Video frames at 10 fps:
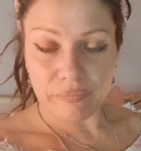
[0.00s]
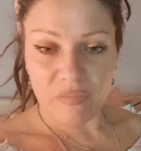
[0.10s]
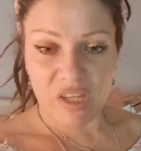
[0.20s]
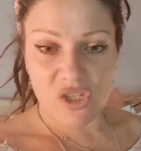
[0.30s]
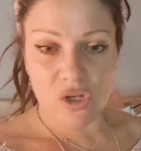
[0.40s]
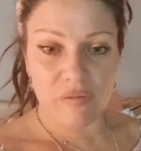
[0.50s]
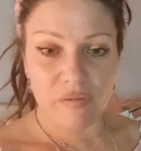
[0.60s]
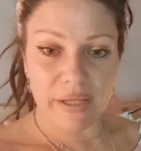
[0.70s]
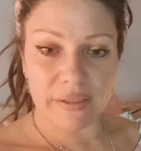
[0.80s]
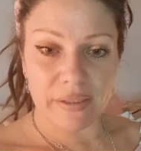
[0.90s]
It's not
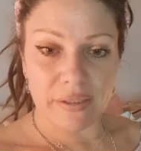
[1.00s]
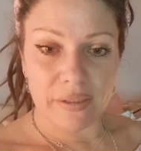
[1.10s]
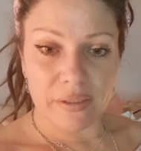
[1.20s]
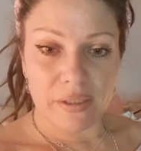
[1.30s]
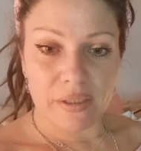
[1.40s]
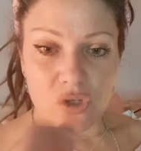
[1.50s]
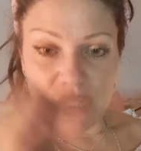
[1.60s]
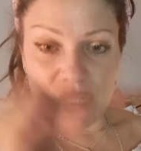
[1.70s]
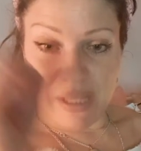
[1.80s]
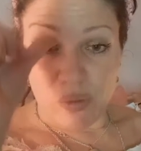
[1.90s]
right.
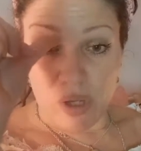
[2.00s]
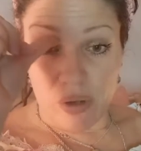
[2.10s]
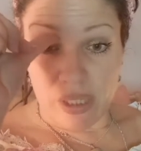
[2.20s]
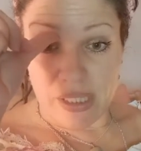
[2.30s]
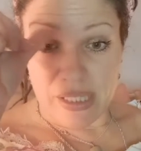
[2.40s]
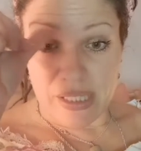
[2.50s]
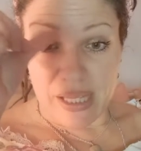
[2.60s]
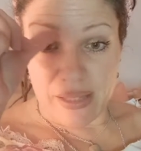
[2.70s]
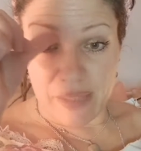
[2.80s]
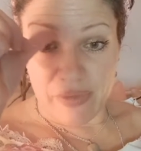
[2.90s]
Sometimes we all need to take the
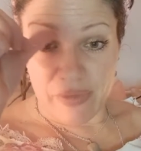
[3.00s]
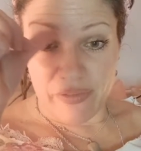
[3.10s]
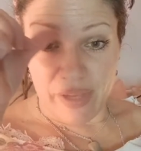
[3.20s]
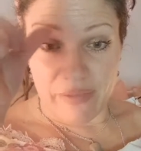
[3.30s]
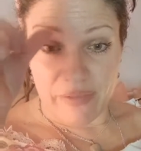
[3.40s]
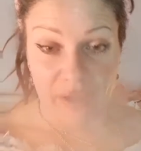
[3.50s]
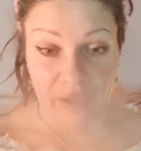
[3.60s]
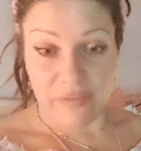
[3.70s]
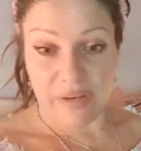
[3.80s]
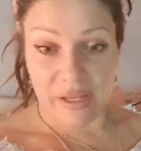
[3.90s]
leap of
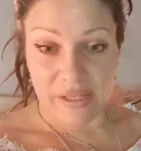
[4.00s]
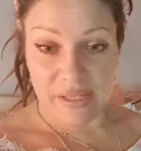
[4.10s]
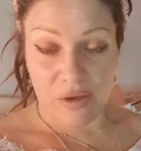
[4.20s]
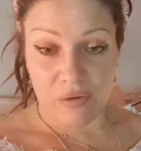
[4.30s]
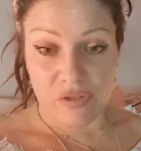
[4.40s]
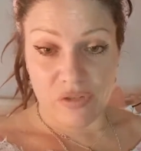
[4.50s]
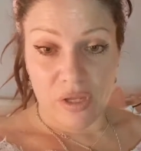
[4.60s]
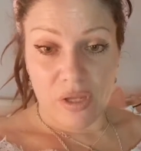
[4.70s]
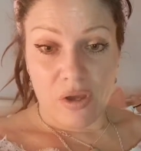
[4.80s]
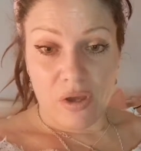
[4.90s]
faith in ourselves,
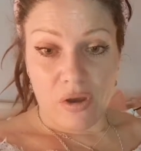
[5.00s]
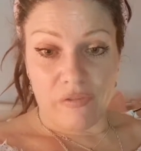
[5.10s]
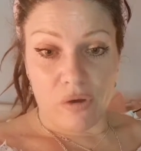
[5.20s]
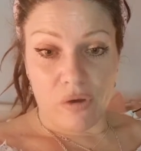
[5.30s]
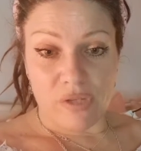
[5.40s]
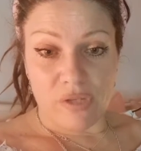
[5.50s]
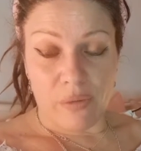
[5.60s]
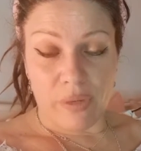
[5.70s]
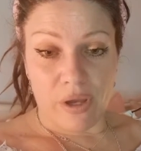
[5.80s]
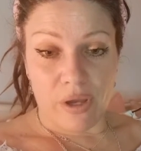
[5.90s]
of those that
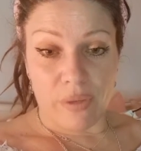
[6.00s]
we know.